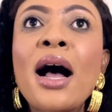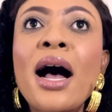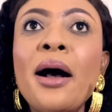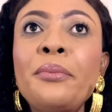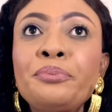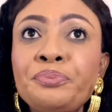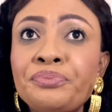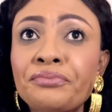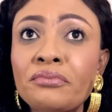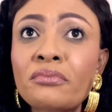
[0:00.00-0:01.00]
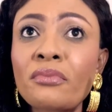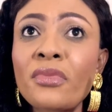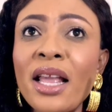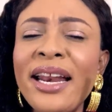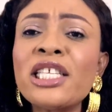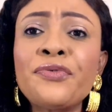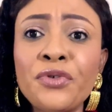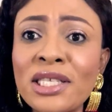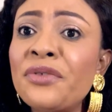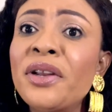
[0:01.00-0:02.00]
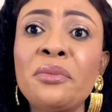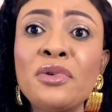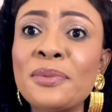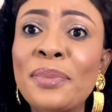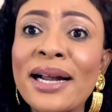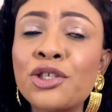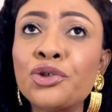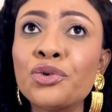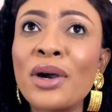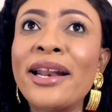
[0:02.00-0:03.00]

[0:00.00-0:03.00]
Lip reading: It is fruity for the most part, you know,